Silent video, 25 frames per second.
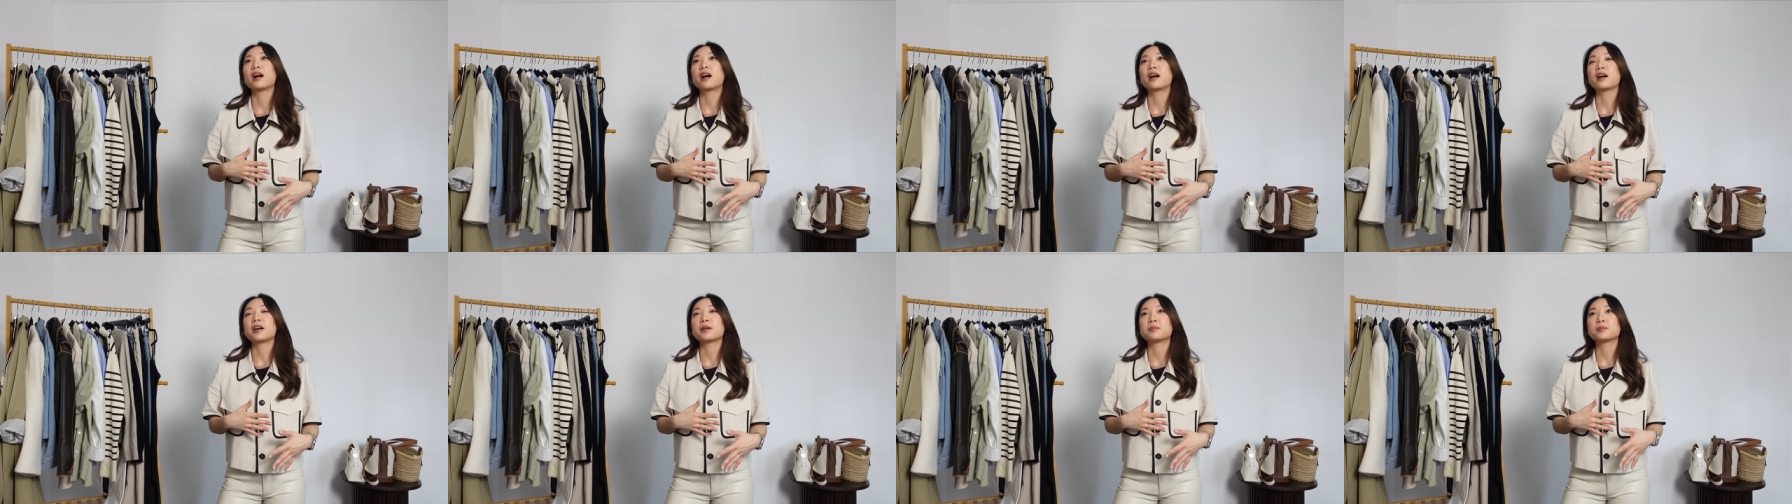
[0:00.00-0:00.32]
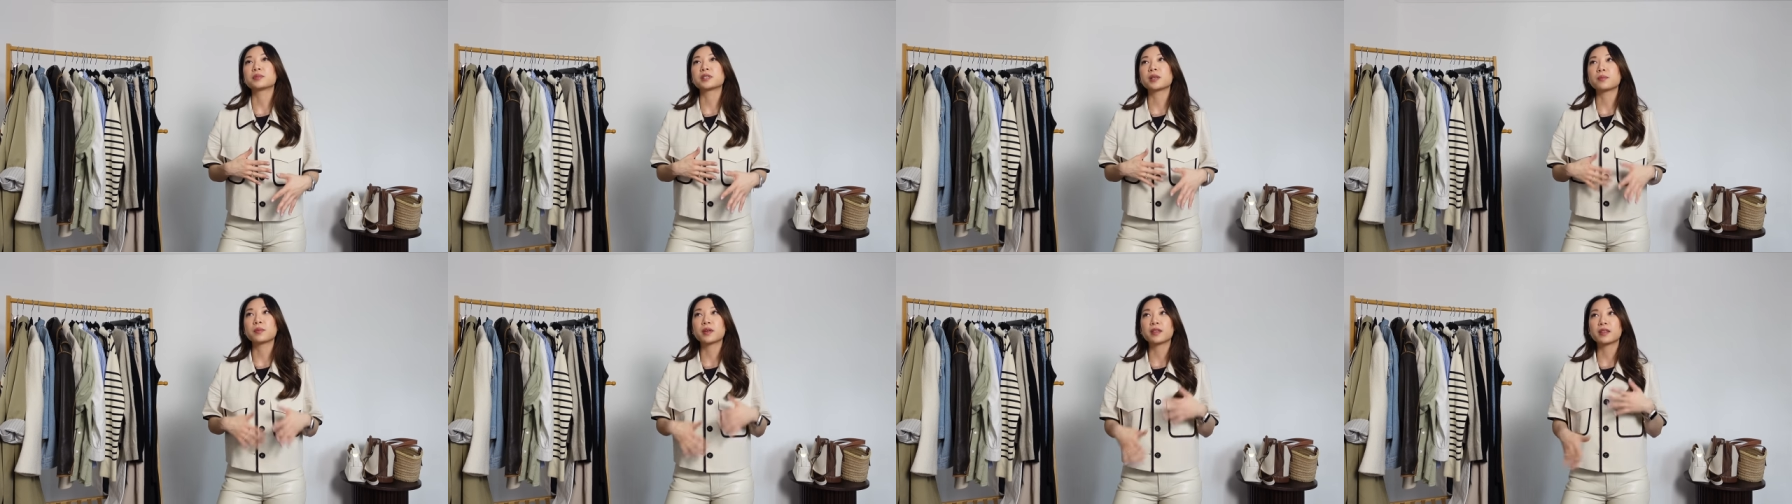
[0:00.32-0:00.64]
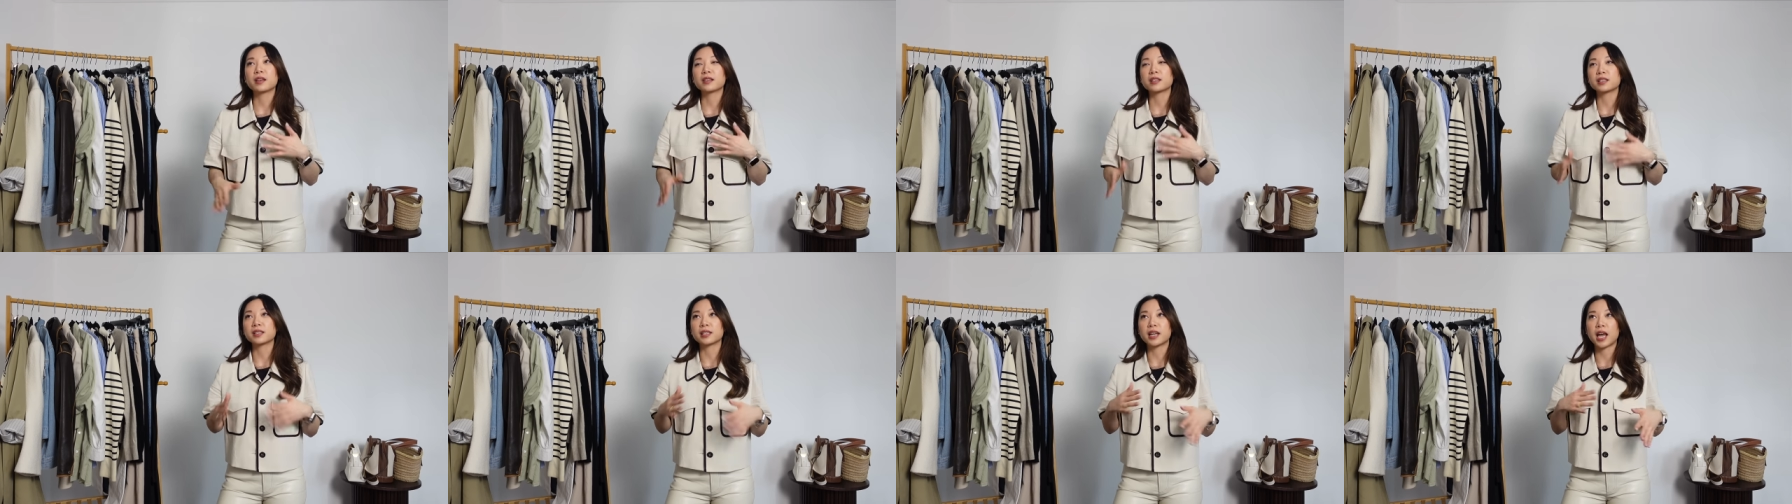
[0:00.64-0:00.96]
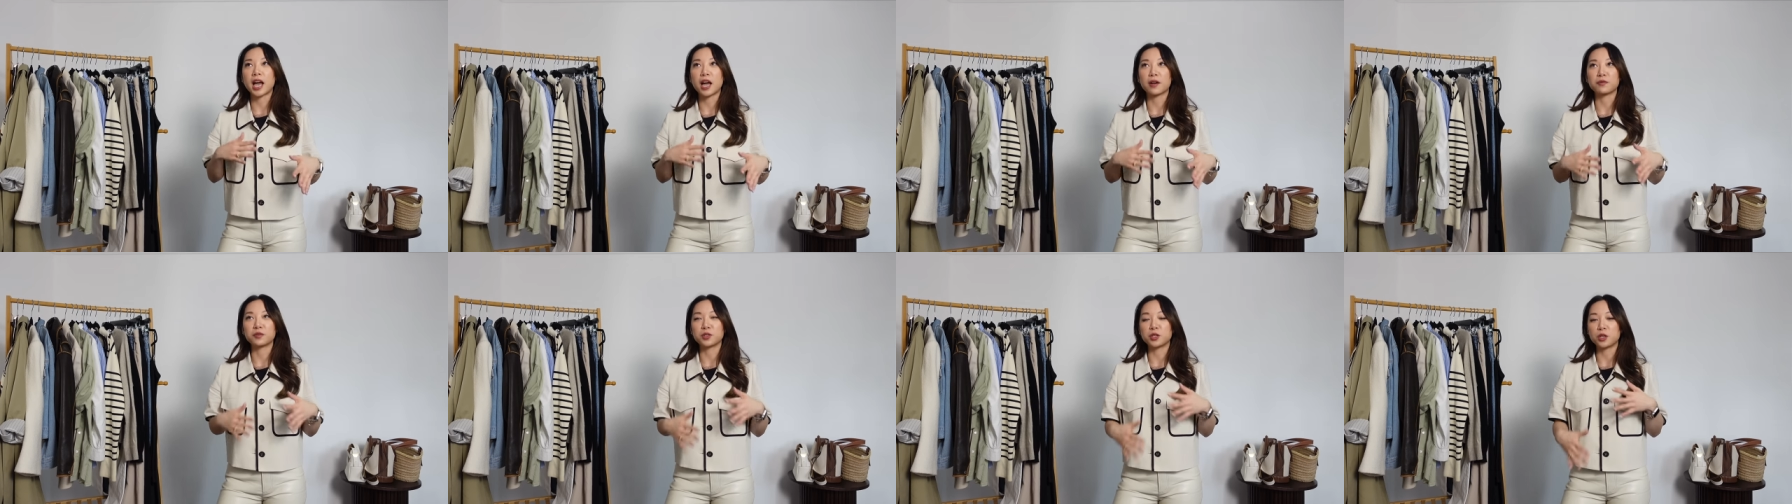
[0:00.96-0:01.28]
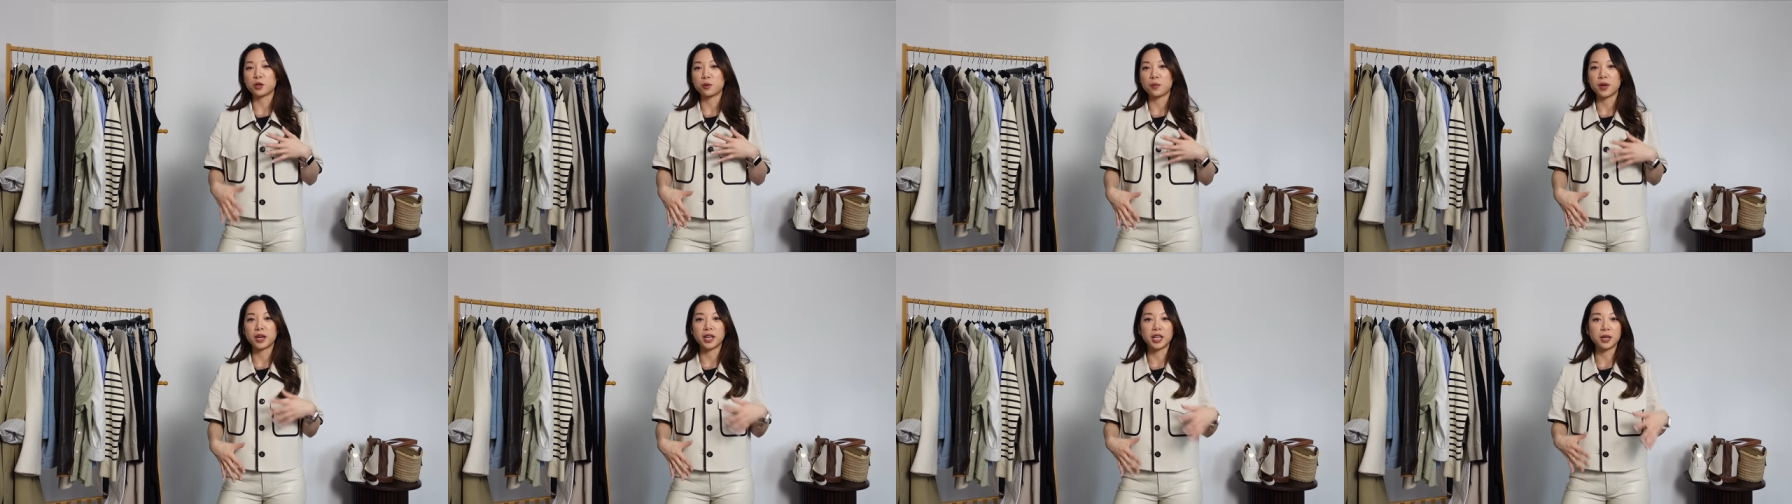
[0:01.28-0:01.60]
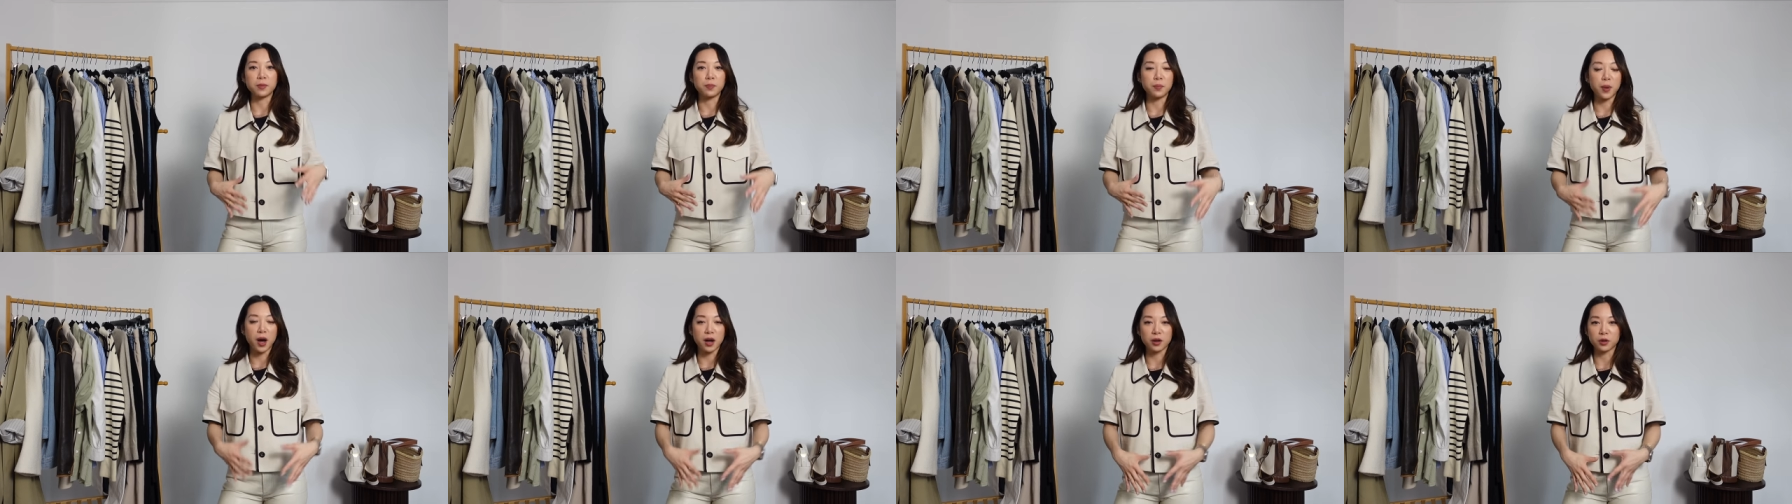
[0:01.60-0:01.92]
um, something that doesn't have too many
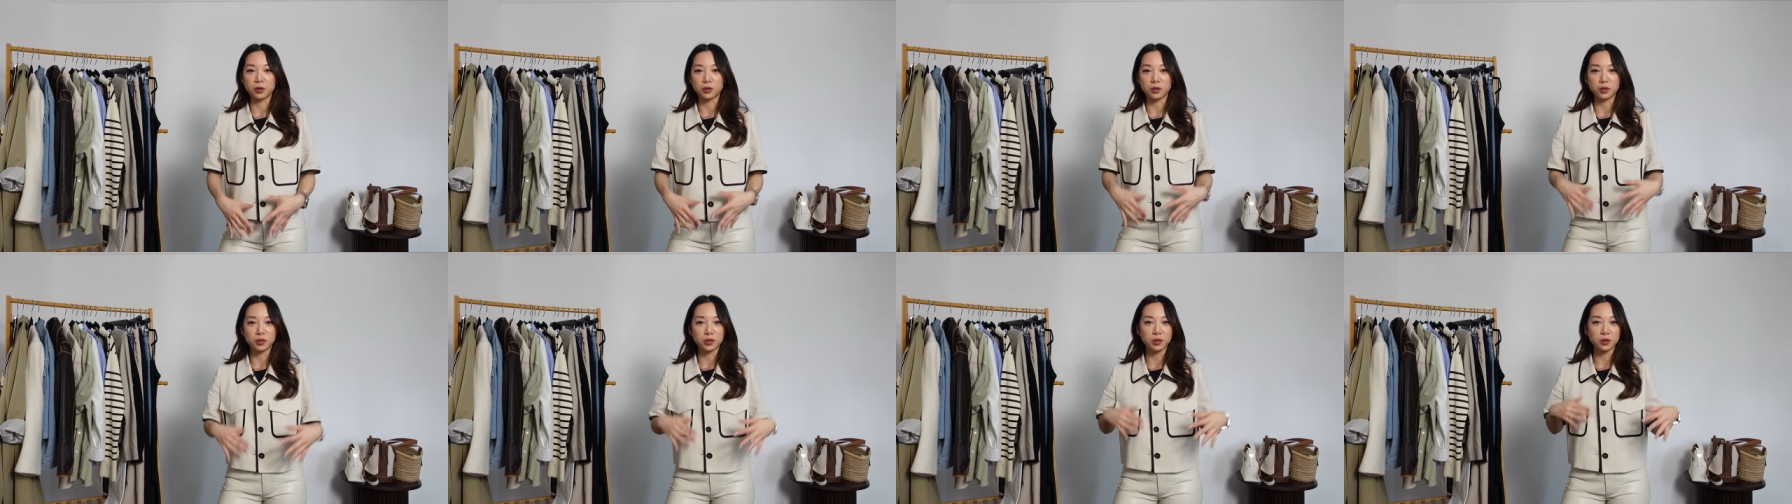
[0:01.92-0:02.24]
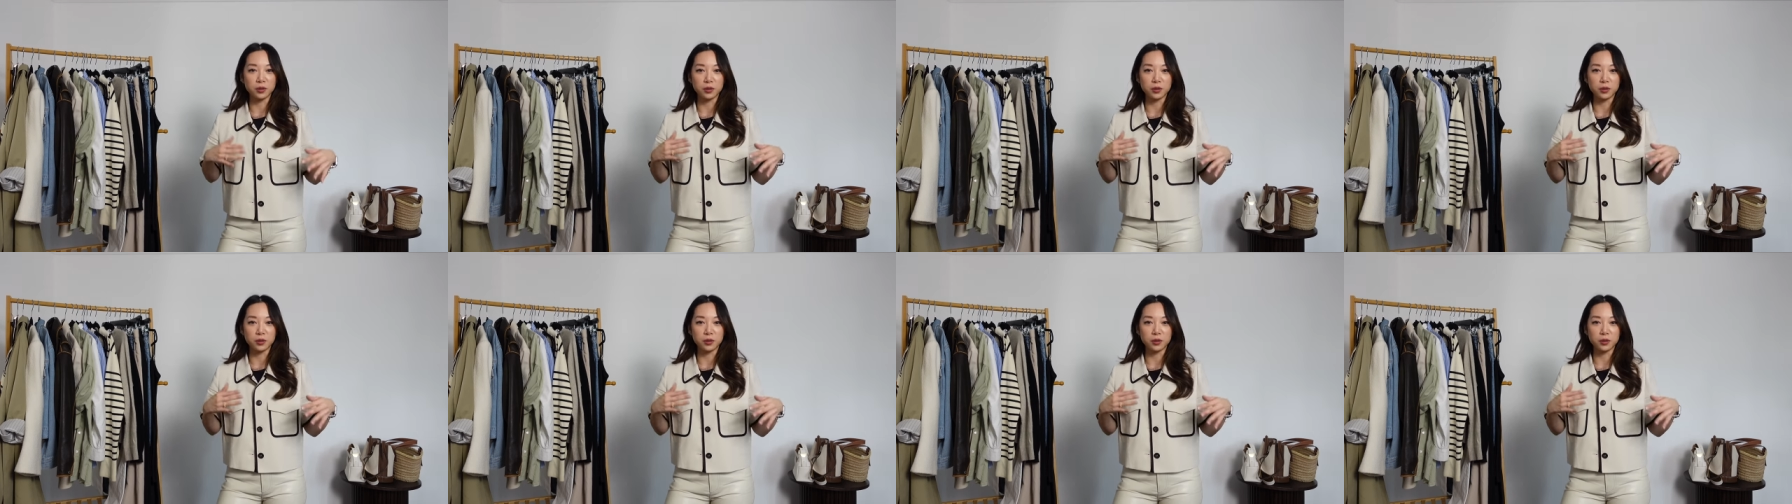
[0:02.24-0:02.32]
buckles